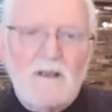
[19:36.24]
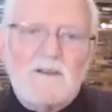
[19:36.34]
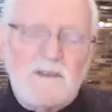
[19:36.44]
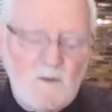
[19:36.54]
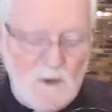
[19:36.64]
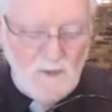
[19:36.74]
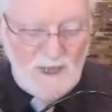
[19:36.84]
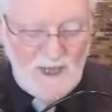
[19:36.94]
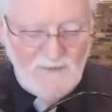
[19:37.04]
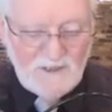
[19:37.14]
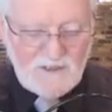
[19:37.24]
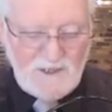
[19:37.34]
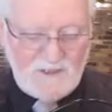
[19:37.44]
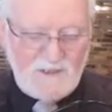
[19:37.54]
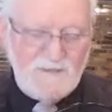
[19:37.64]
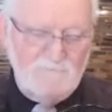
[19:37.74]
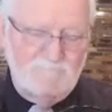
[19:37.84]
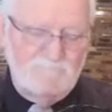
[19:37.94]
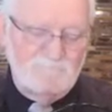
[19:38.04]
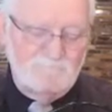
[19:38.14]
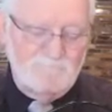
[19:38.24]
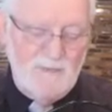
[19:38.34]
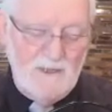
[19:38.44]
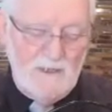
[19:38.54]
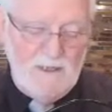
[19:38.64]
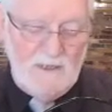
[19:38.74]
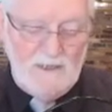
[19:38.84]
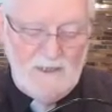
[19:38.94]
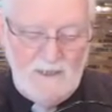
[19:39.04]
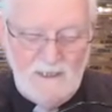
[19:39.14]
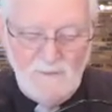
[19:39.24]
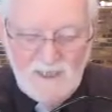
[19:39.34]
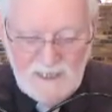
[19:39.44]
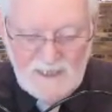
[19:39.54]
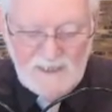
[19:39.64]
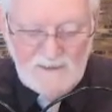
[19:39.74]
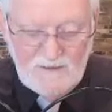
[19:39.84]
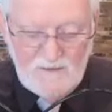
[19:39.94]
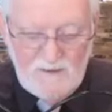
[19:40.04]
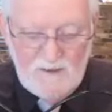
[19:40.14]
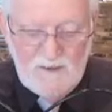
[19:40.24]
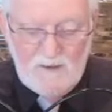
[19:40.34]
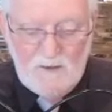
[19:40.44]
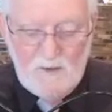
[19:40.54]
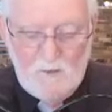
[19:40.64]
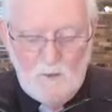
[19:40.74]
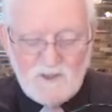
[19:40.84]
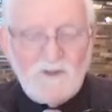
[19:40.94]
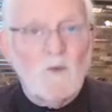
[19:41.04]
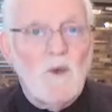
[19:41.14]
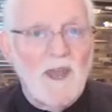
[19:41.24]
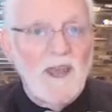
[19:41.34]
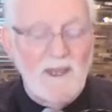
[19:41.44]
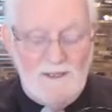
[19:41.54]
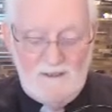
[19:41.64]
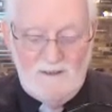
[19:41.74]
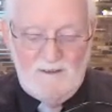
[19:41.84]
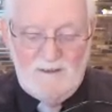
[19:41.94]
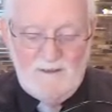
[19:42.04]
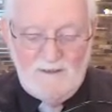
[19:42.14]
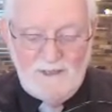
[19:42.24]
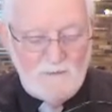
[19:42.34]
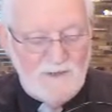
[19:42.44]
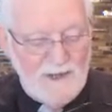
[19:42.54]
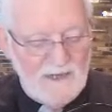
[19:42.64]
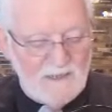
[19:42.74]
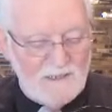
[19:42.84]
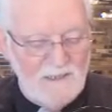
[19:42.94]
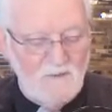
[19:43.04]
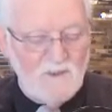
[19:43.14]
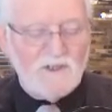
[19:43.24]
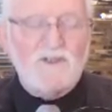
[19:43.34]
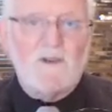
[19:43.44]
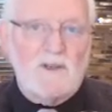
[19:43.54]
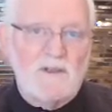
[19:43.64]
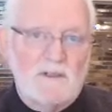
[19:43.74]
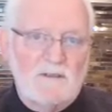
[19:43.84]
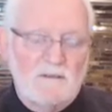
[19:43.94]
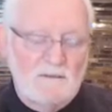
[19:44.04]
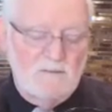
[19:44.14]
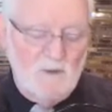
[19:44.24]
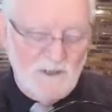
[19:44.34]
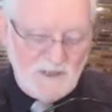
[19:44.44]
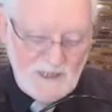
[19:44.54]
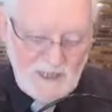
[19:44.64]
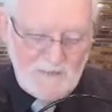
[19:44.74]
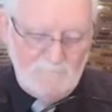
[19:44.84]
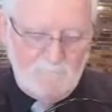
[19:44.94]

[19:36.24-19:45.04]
So, what we have is this in the beginning was the way that reality was structured once again.